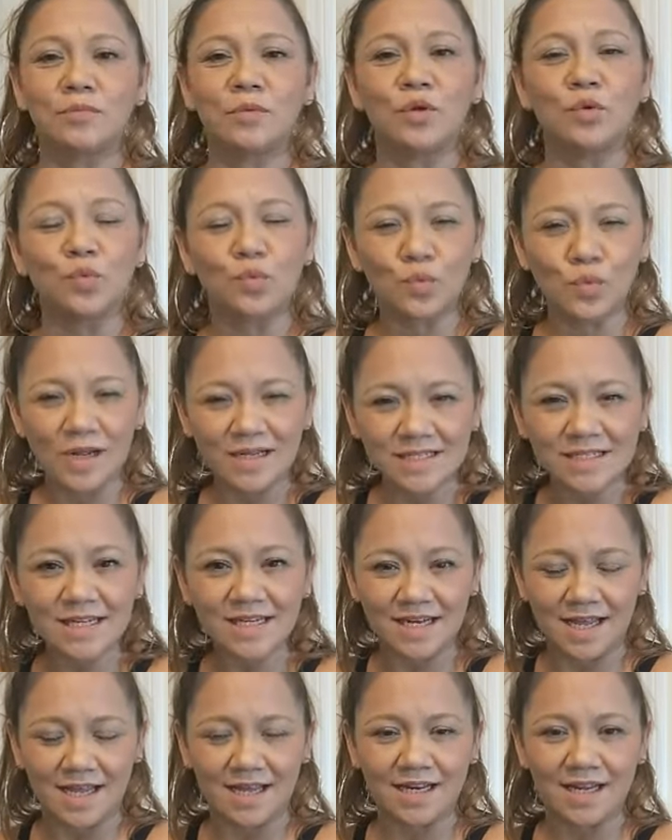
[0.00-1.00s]
but
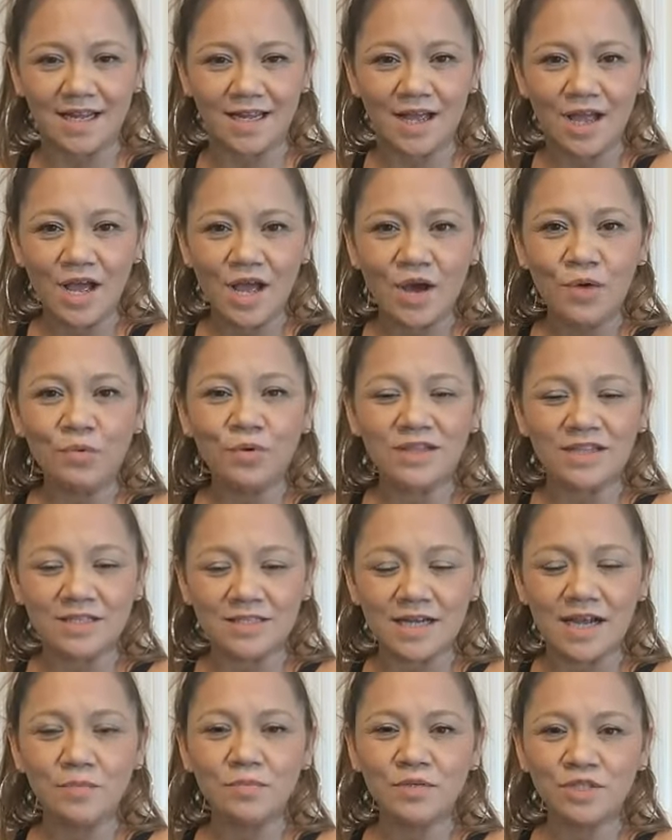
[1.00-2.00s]
resonating with the
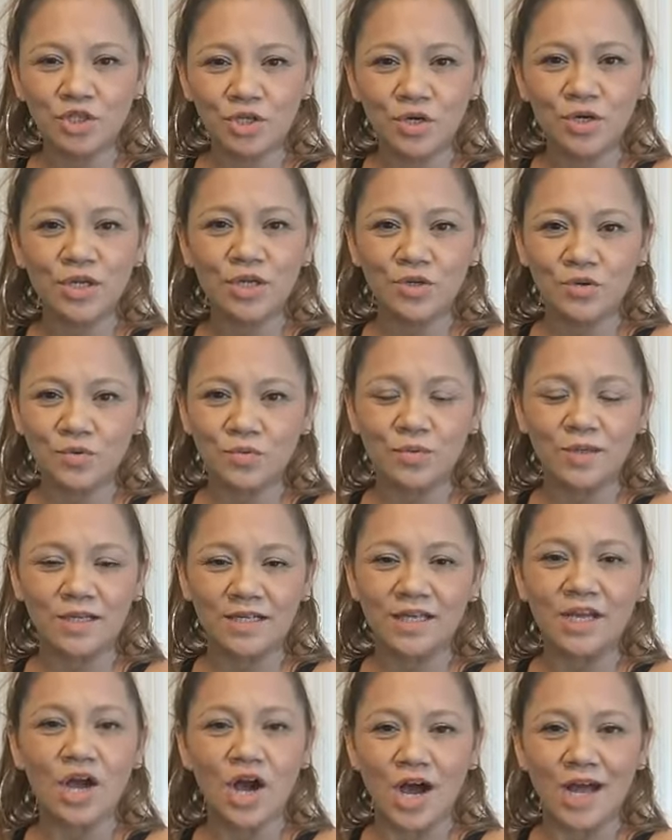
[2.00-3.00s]
type of journey you're
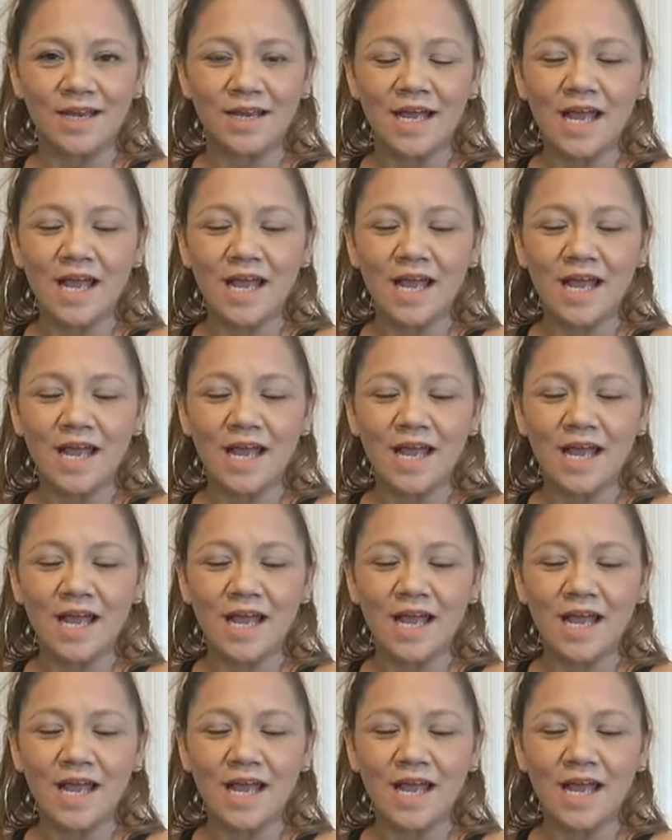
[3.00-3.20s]
really on.